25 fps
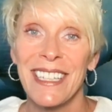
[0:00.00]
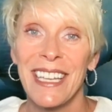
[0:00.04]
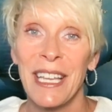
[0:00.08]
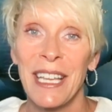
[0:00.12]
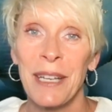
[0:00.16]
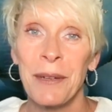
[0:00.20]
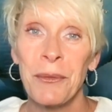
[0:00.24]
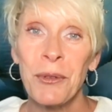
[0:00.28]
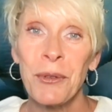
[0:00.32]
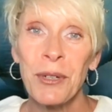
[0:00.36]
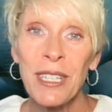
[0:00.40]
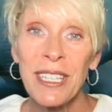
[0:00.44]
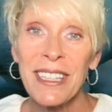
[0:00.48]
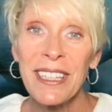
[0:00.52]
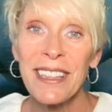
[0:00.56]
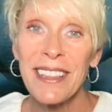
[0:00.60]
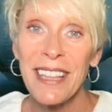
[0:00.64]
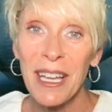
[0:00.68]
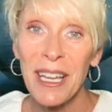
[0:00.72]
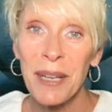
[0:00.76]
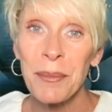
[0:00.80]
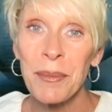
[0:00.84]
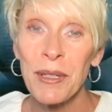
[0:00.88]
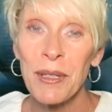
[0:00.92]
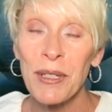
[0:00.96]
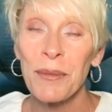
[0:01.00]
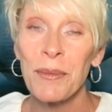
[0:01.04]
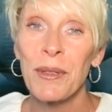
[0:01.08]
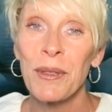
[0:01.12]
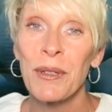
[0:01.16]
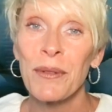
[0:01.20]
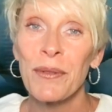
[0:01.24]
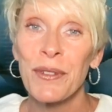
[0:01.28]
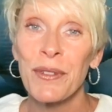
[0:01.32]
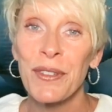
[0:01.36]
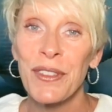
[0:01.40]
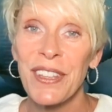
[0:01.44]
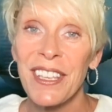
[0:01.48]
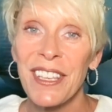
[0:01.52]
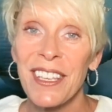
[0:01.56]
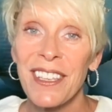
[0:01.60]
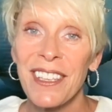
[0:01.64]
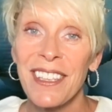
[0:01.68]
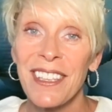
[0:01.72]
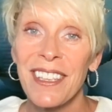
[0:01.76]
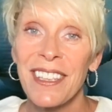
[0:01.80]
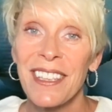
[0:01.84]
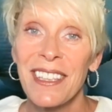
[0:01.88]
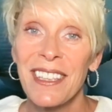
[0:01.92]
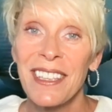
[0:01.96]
And wouldn't that be a beautiful thing?